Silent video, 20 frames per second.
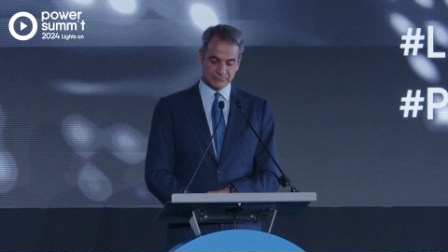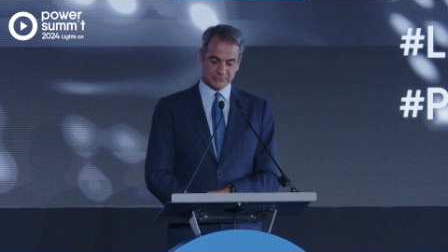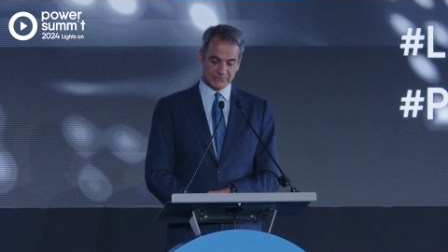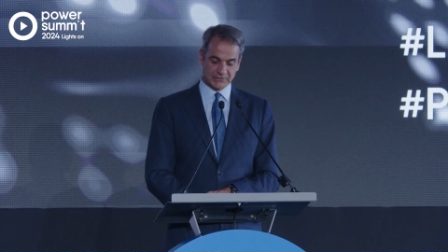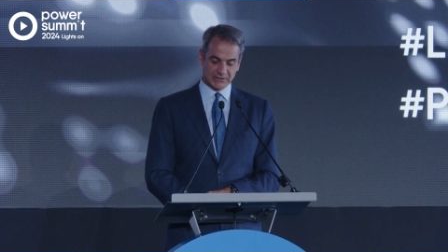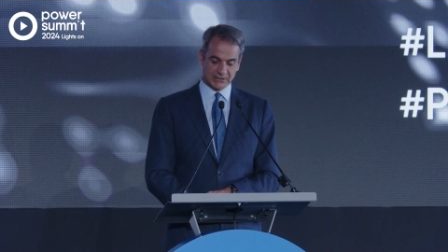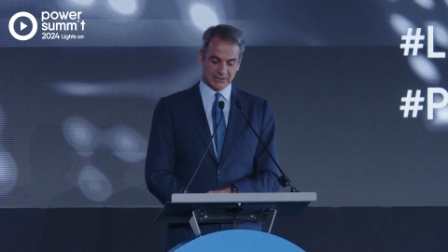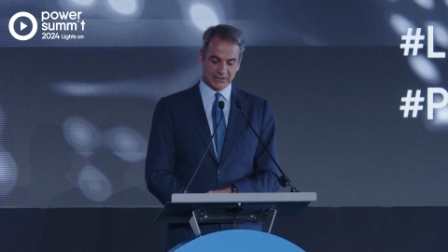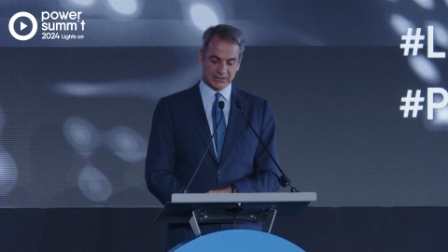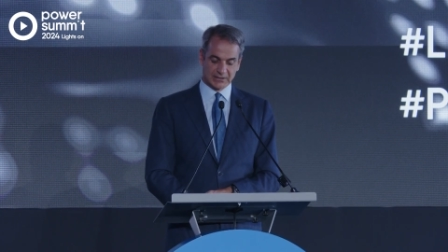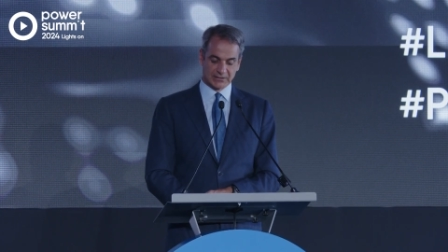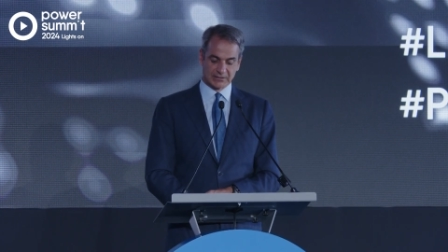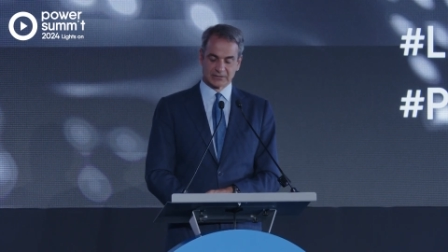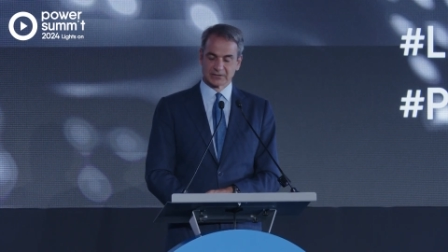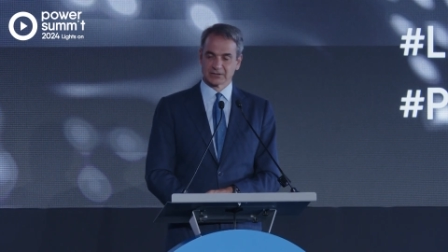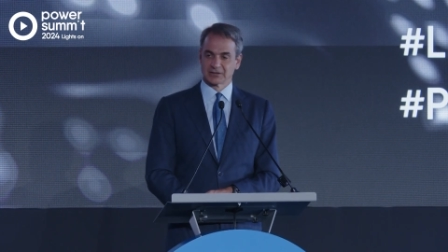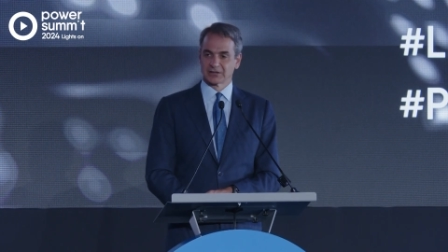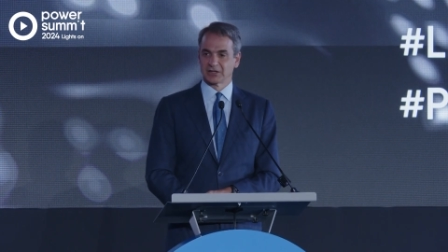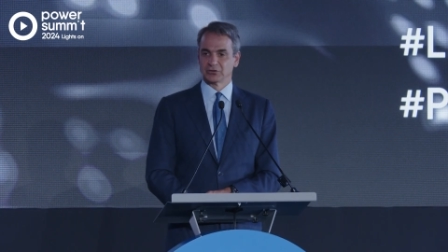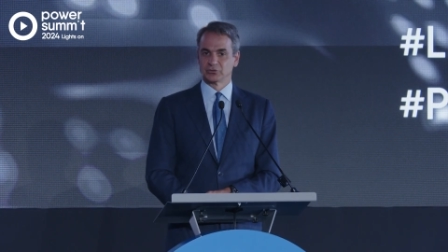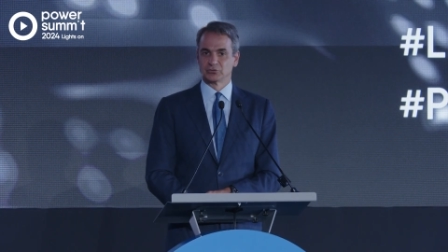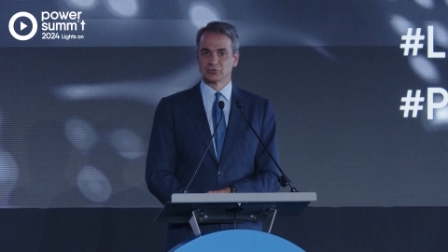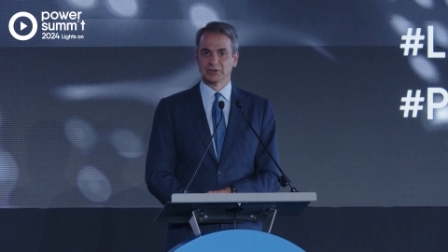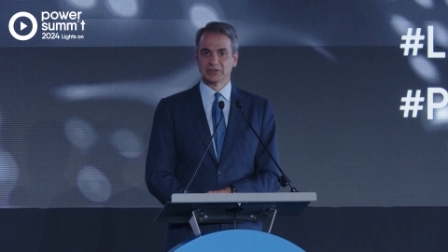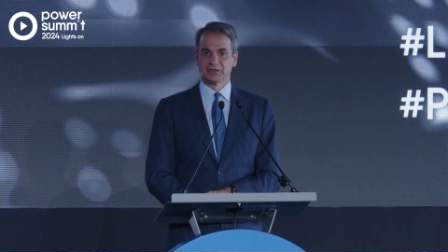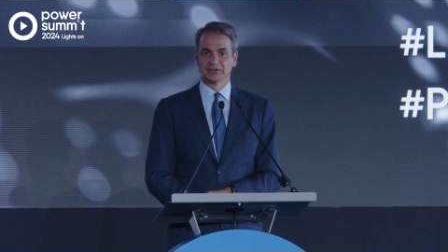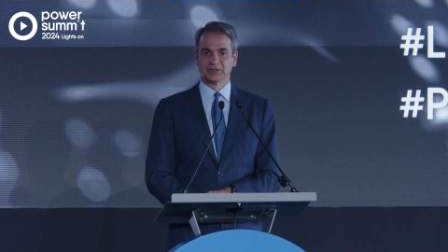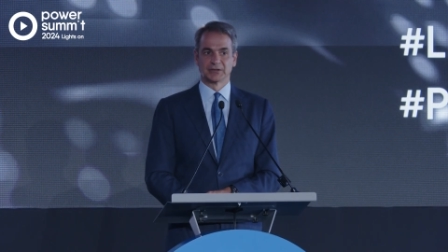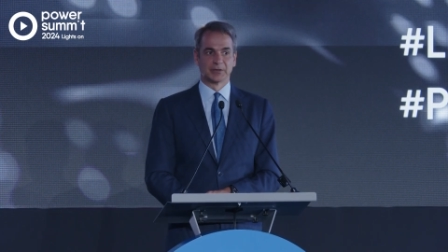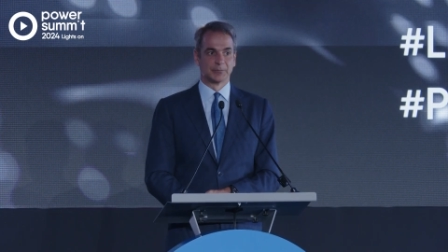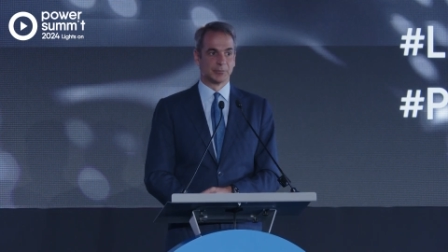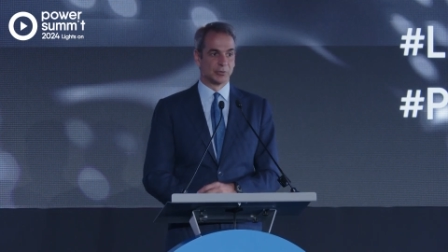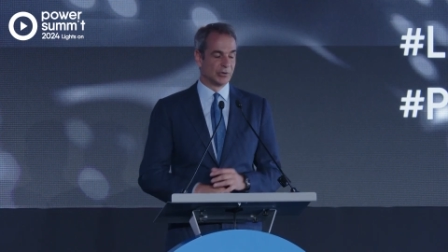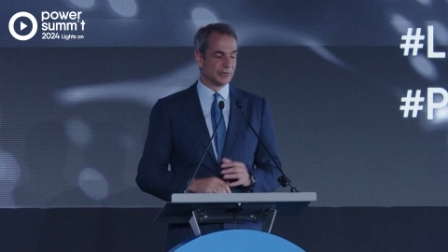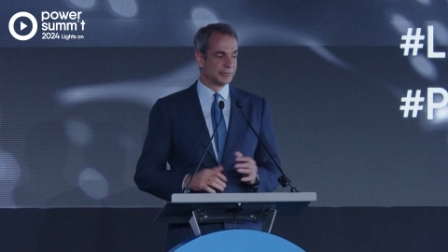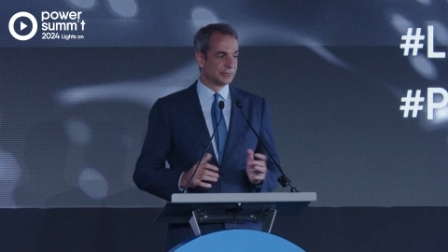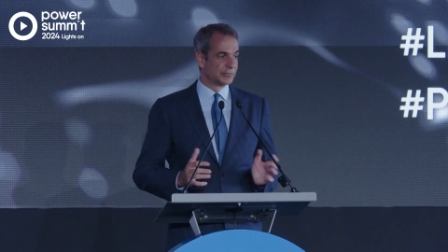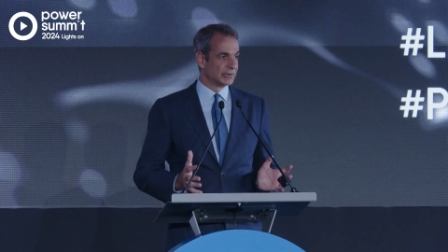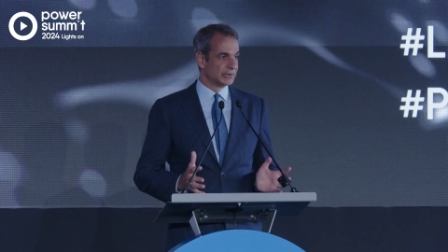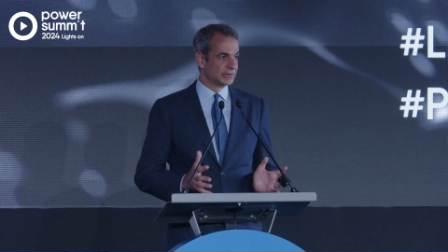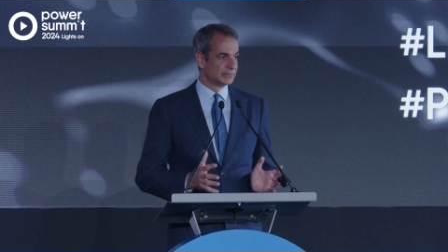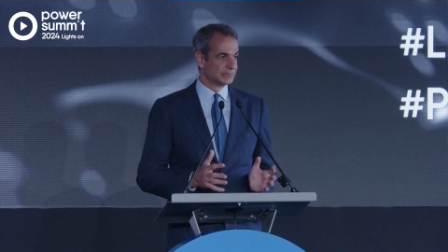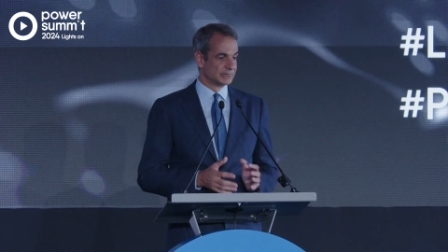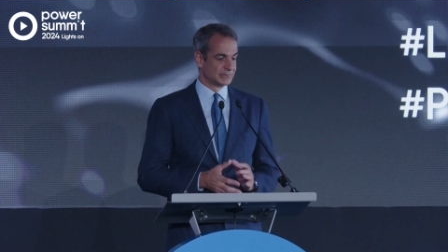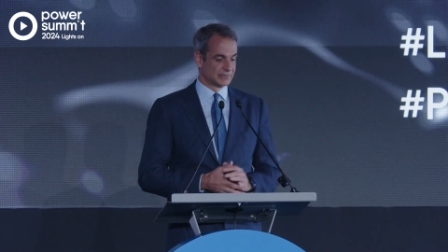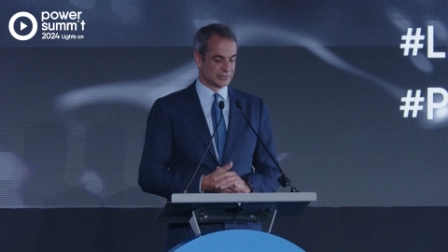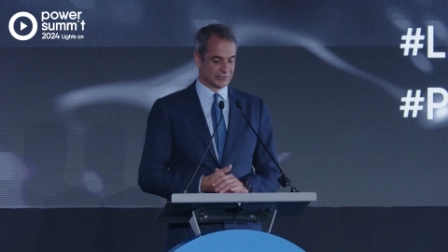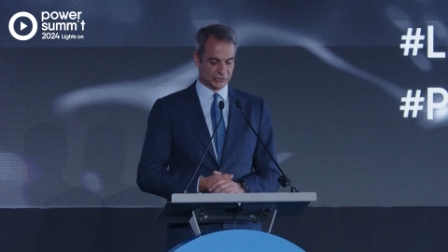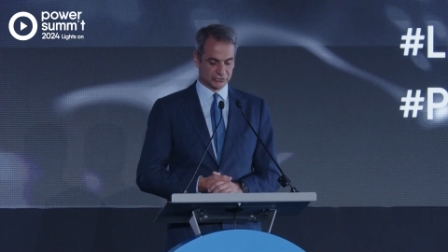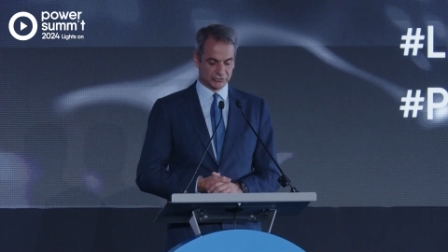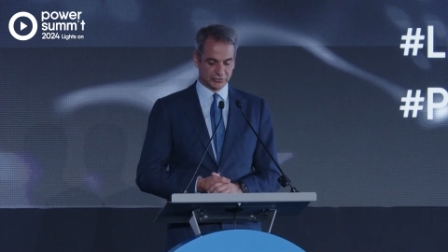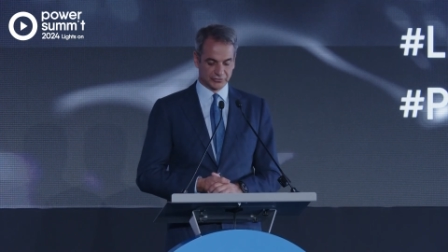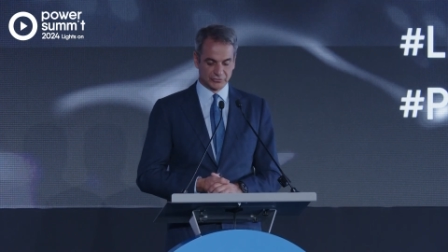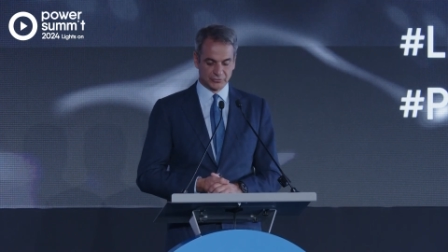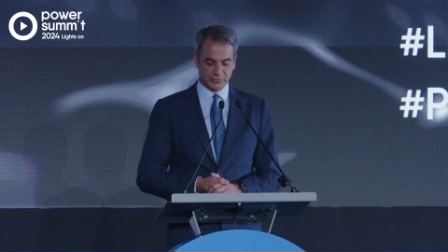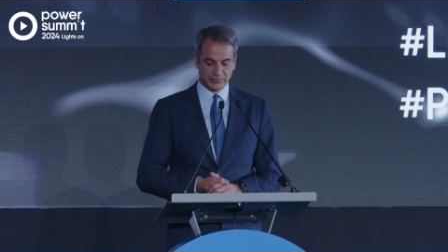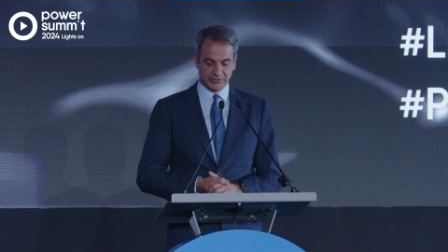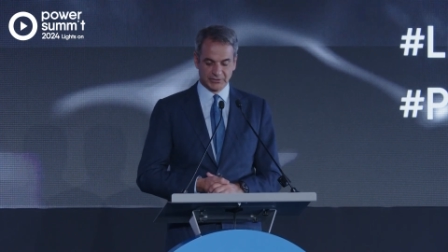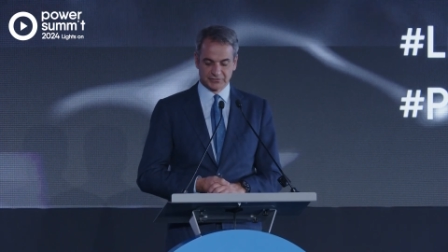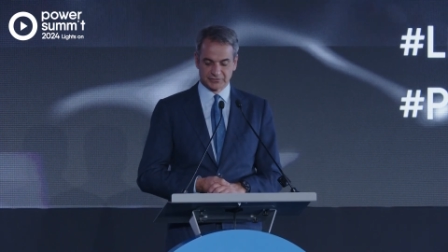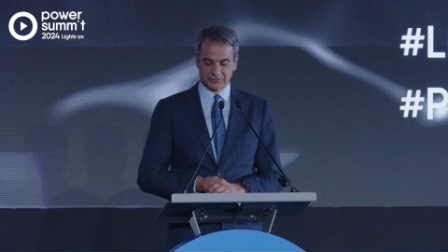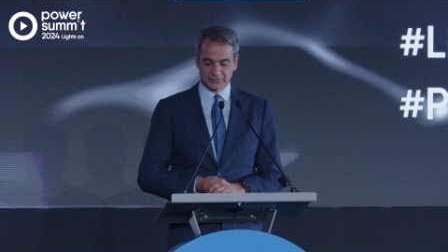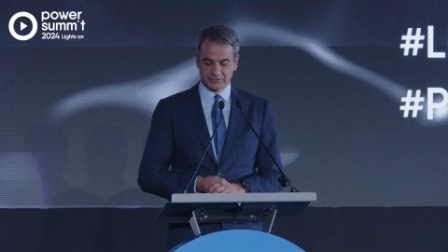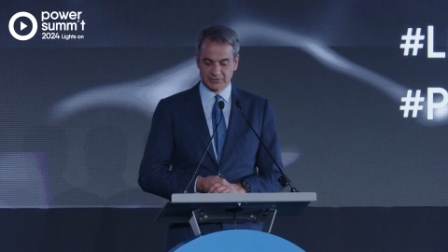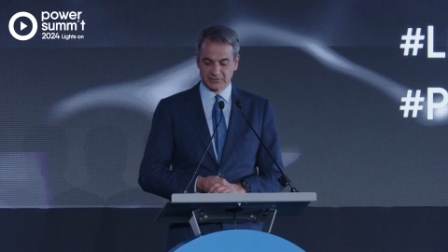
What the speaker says: And countries at the periphery, such as Greece,